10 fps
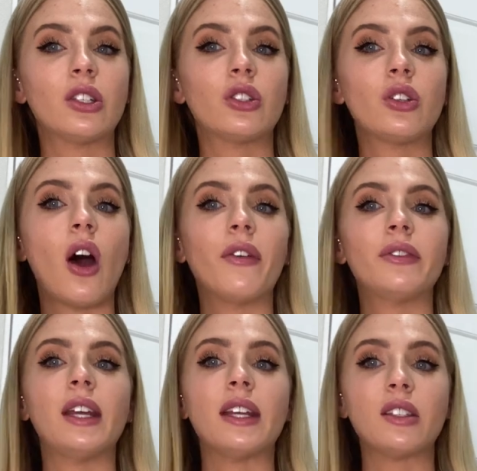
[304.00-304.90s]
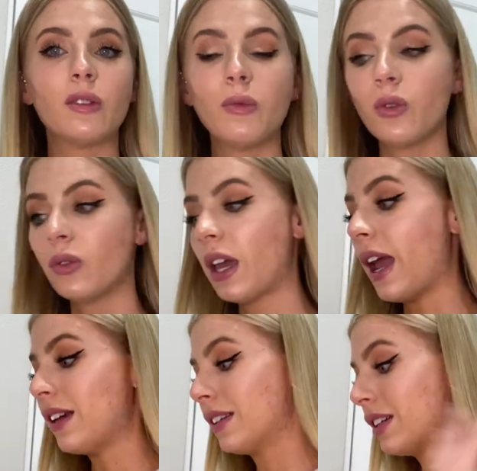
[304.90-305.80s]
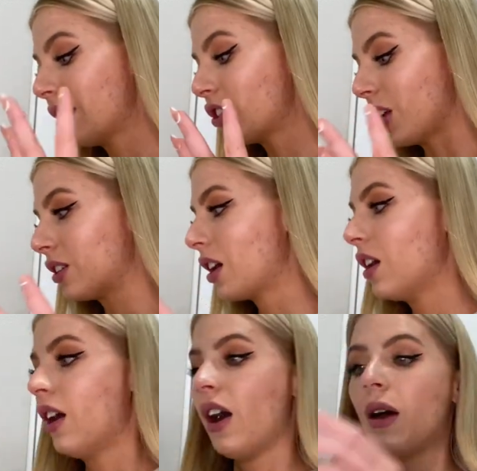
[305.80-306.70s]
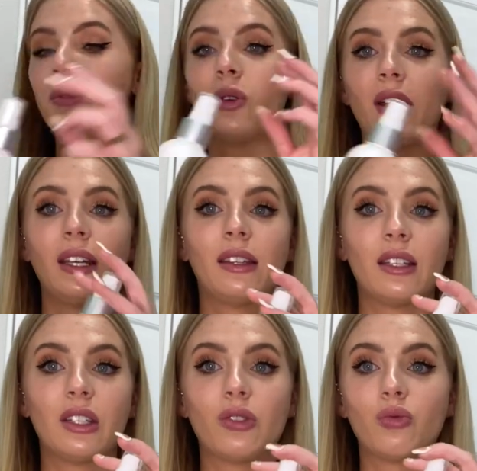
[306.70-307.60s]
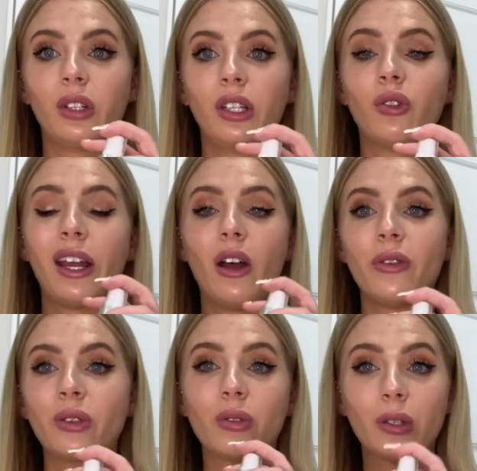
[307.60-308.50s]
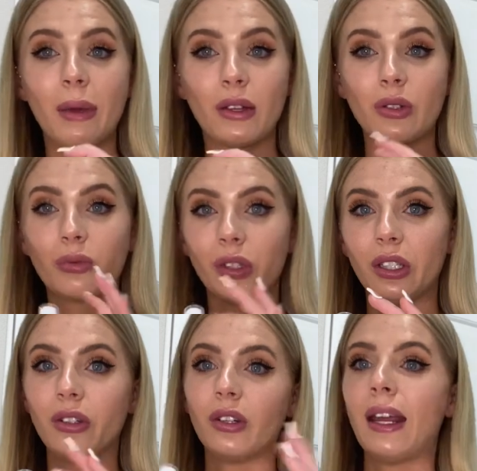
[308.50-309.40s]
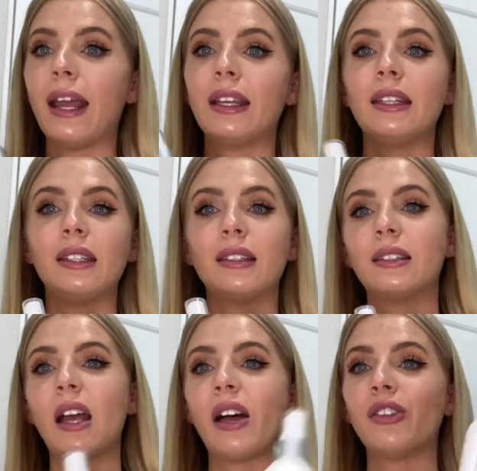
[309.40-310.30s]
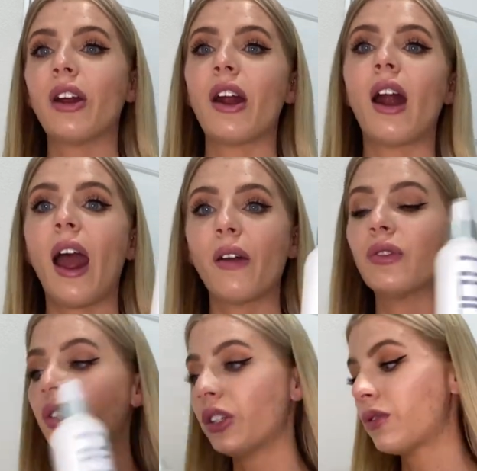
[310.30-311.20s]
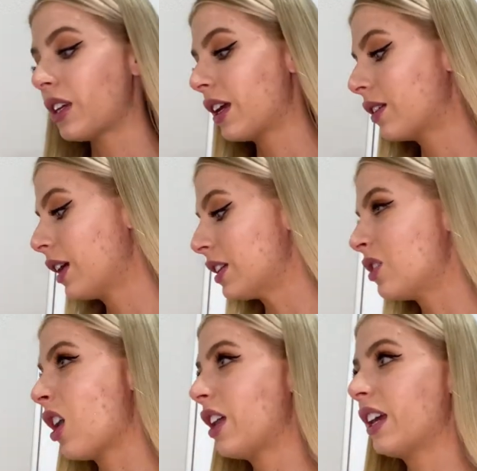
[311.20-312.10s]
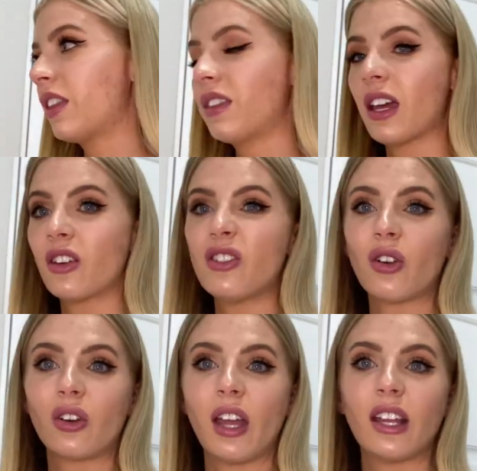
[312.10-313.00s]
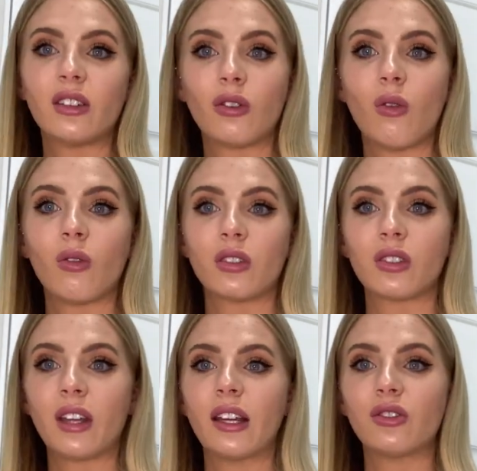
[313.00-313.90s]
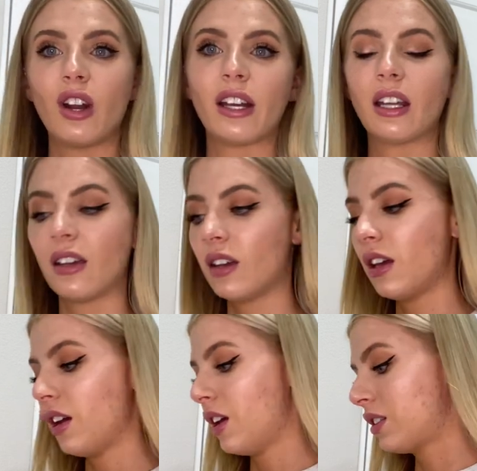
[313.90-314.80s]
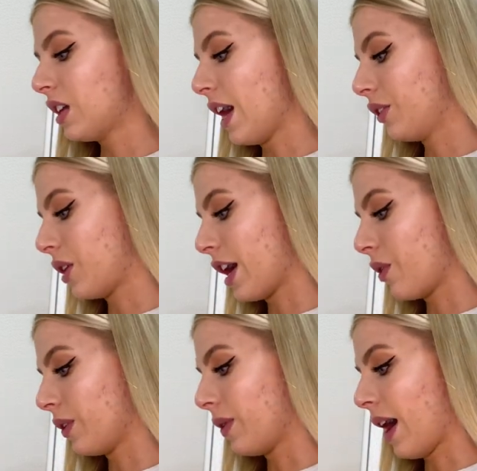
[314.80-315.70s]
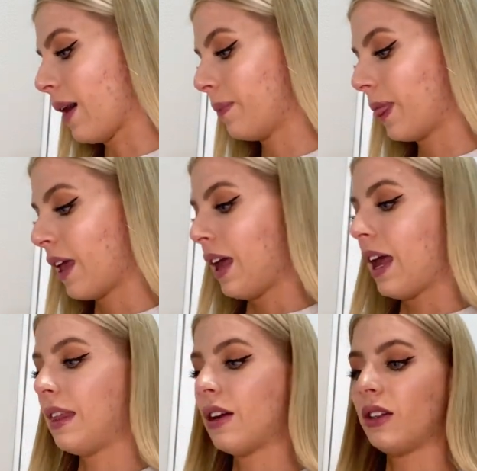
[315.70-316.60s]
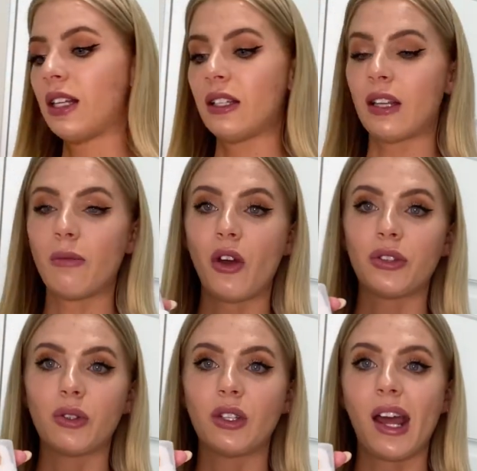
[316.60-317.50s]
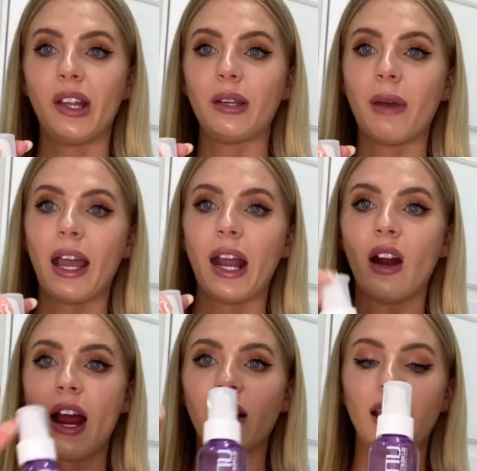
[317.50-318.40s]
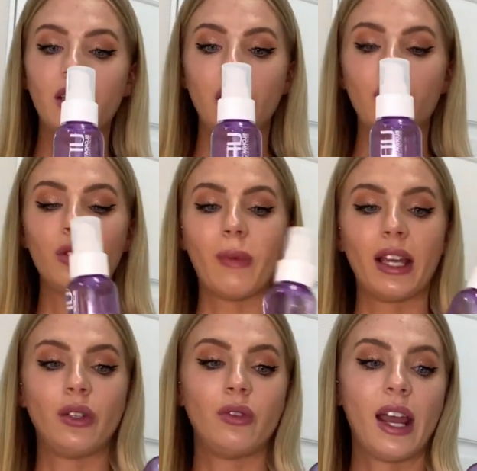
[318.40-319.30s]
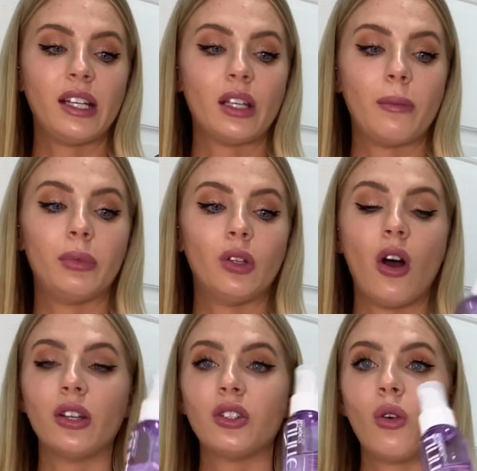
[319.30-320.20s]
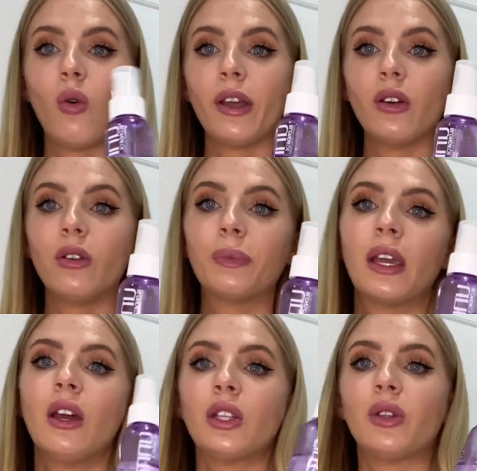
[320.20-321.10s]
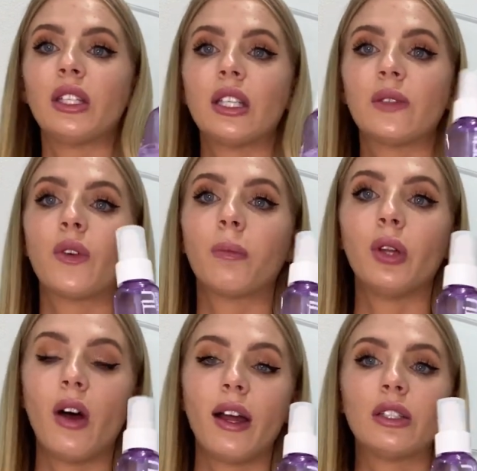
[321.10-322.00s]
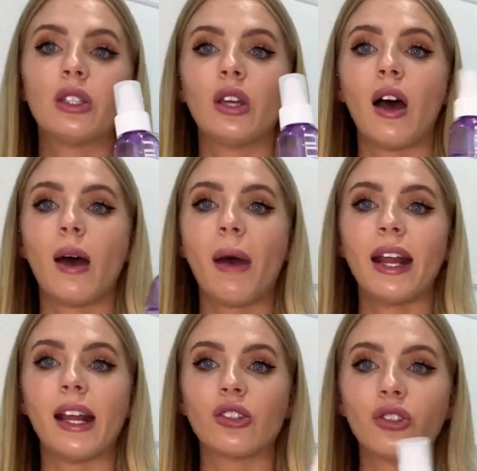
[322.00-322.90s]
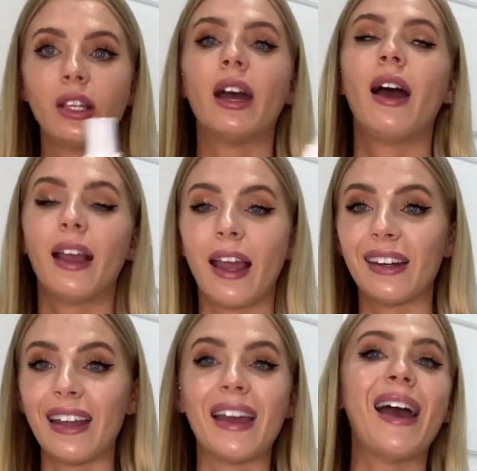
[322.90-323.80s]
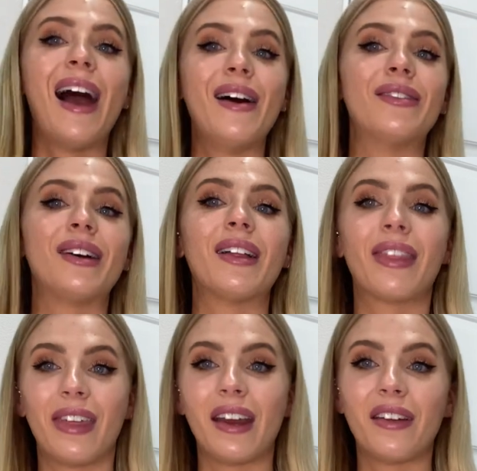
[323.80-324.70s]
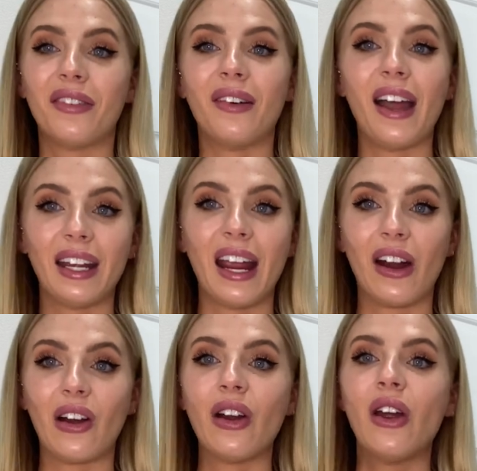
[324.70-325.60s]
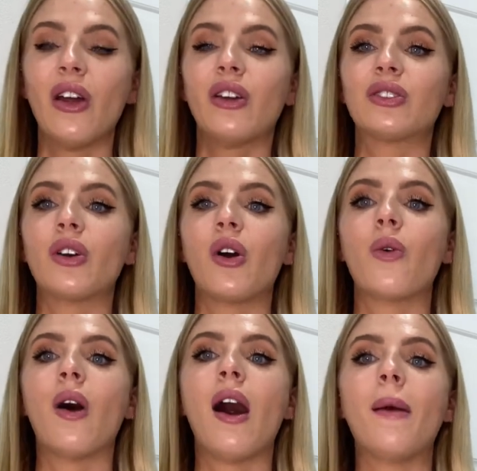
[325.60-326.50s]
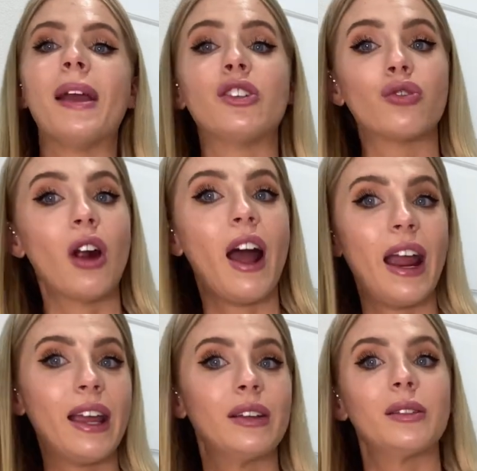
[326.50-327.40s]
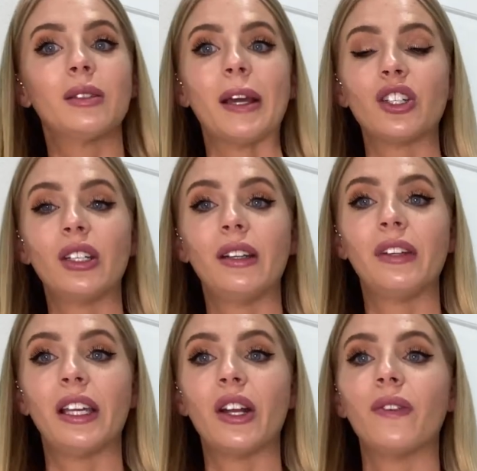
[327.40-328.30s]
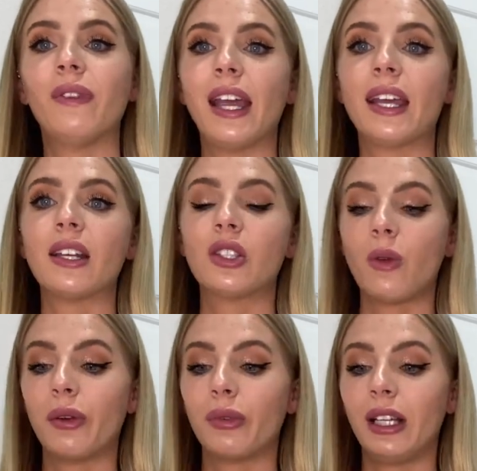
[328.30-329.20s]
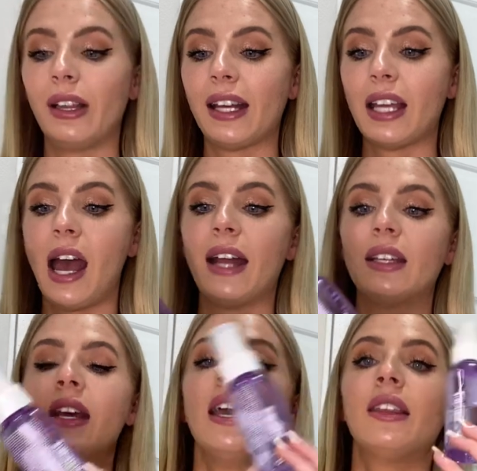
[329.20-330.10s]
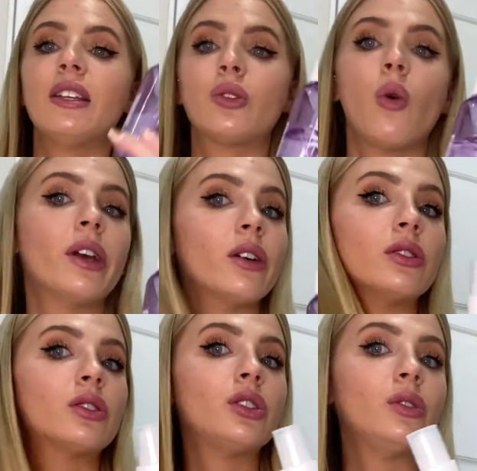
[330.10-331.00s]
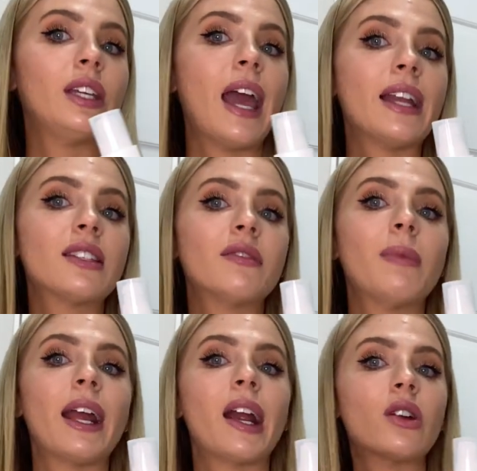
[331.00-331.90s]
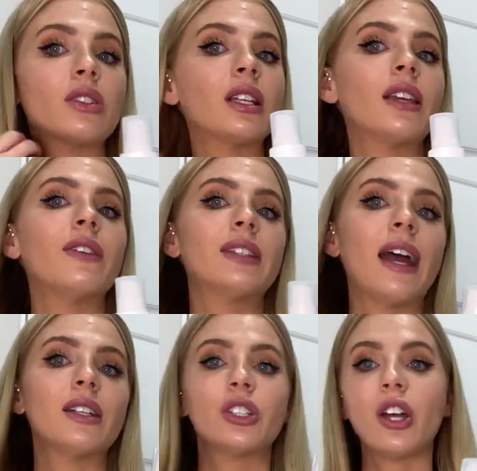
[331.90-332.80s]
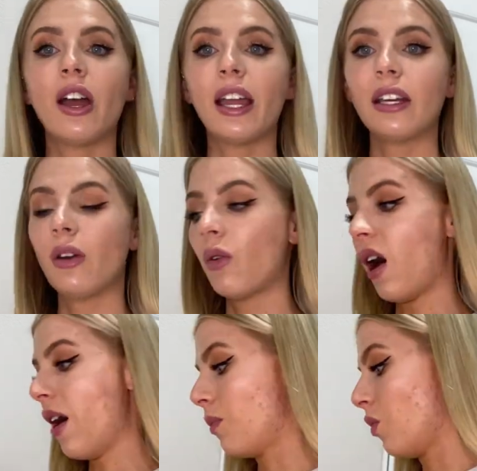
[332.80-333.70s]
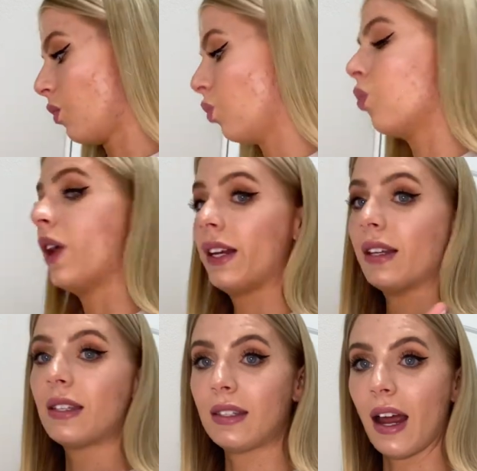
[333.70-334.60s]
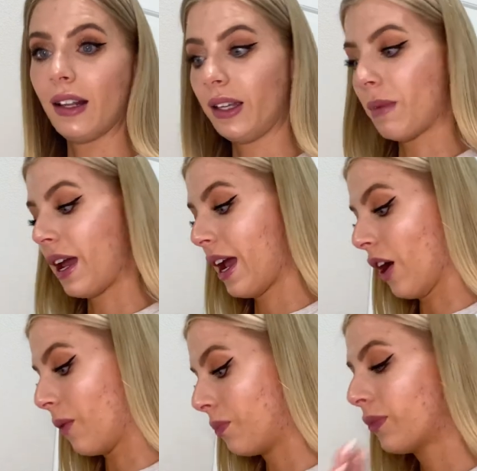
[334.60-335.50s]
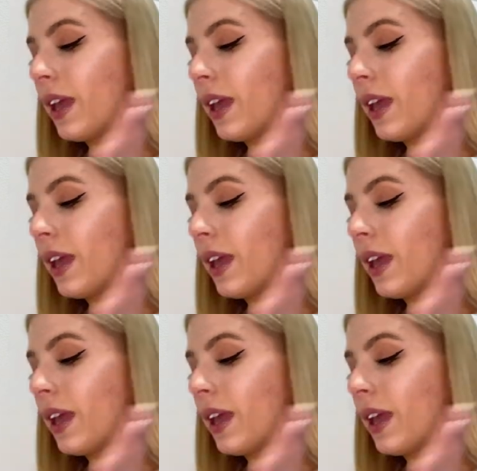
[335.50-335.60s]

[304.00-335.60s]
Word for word: soft and smooth and conditioned. Um, so I think this is really great. Also smells really good and easy to style your hair after using. It's not like thick or like coarse, like trying to style your hair with that. And then on days that I'm also styling my hair, I like to use my Unite Blonde Oil. So this is for blondes. Um, I naturally, again, have thin, fine hair. So, um, and dry, especially living here in Vegas. So I really like to add this oil to the ends of my hairs to give it that shine um, when styling my hair.